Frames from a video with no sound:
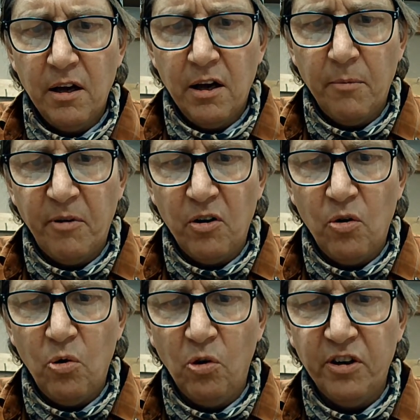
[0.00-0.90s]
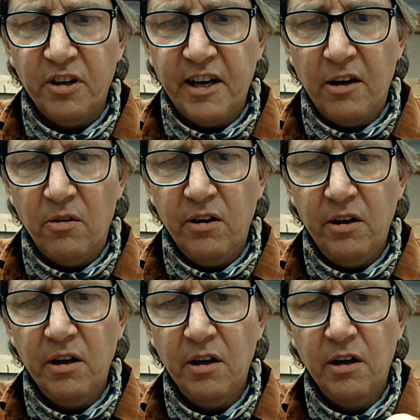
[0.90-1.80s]
I'm going to hold it down,
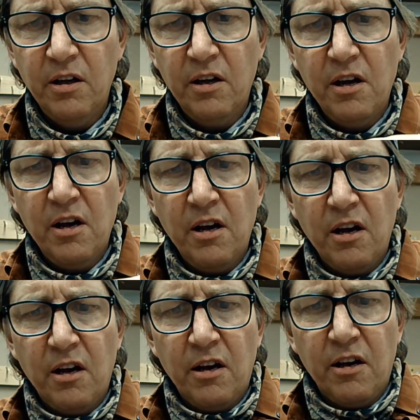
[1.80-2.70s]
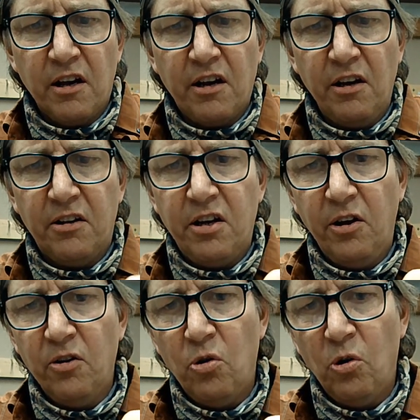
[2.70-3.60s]
continue
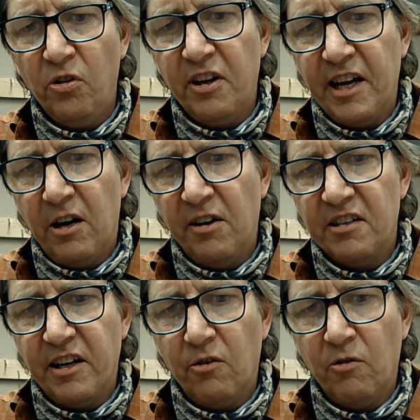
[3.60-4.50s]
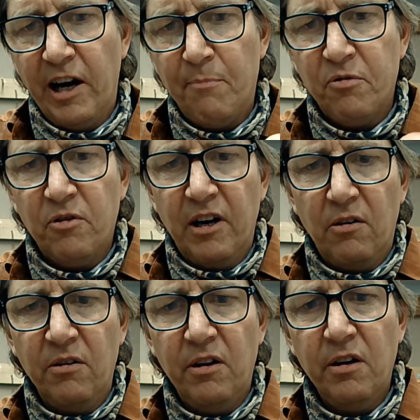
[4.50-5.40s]
to hold it down as I wrap around.